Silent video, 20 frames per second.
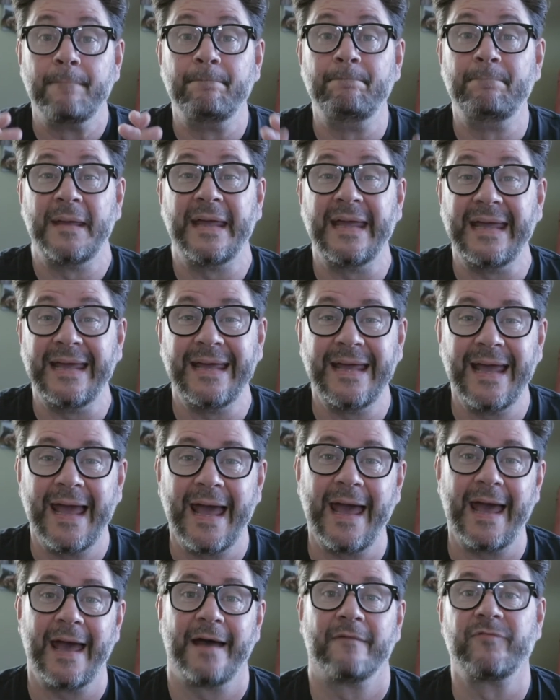be
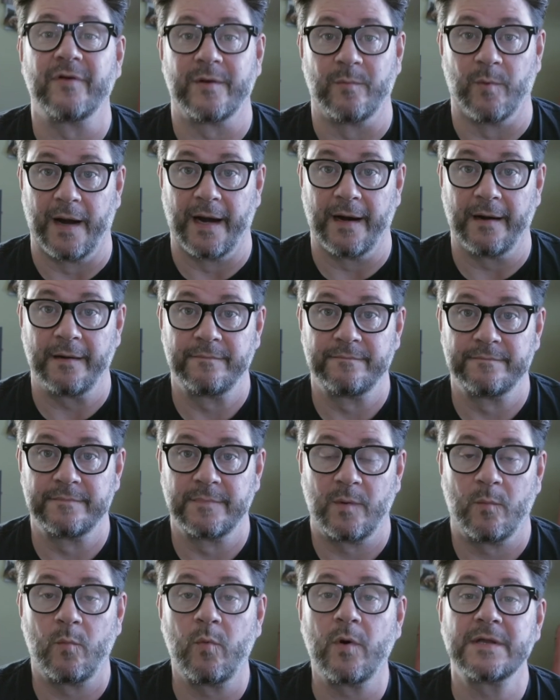everywhere.
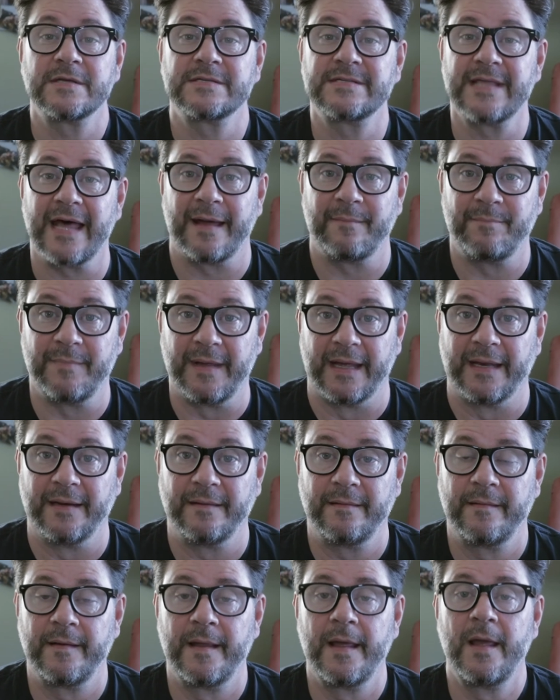What does that mean?
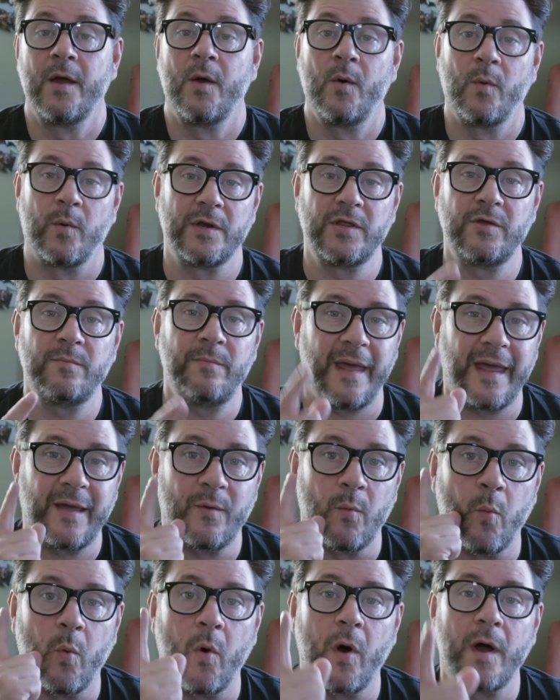When you make
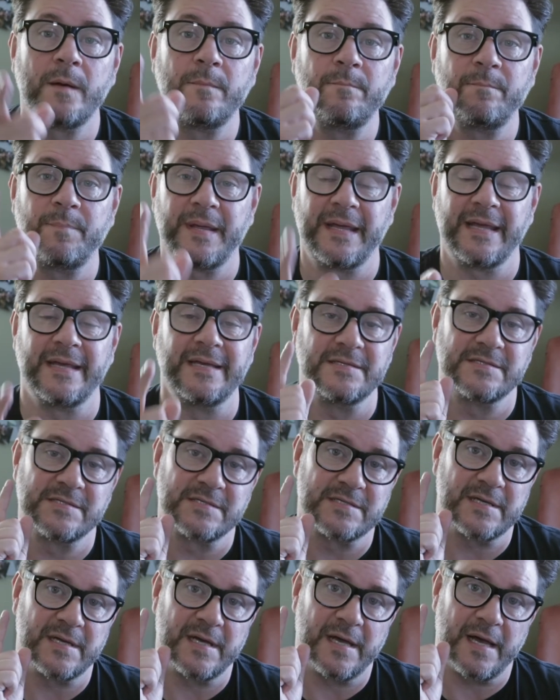one
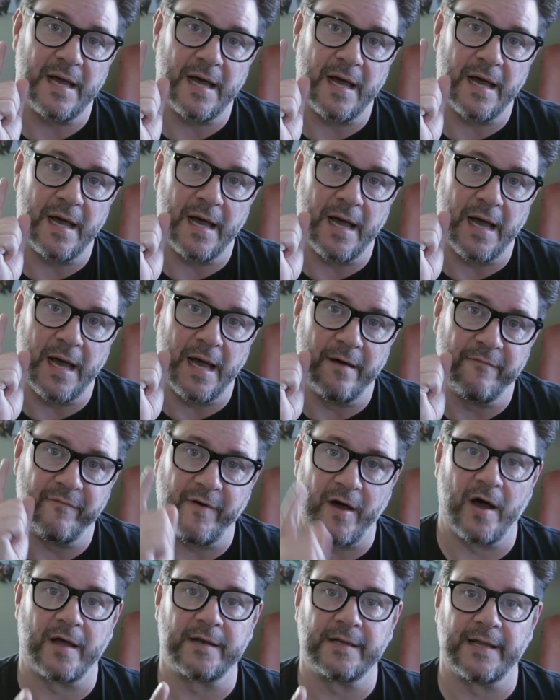piece of
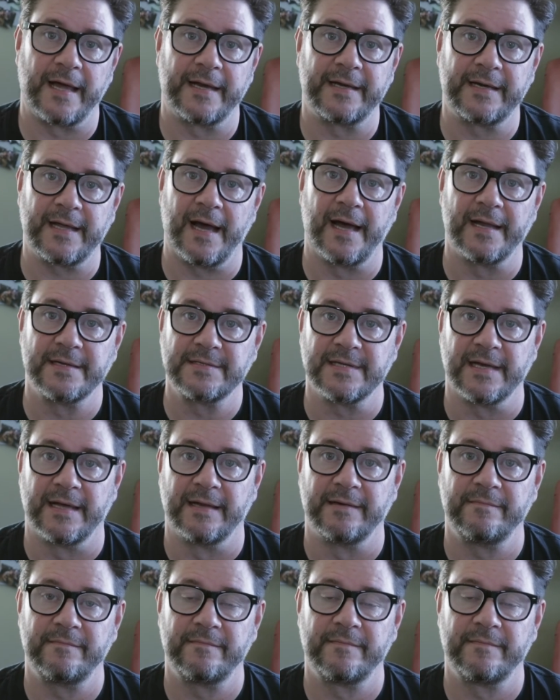online content,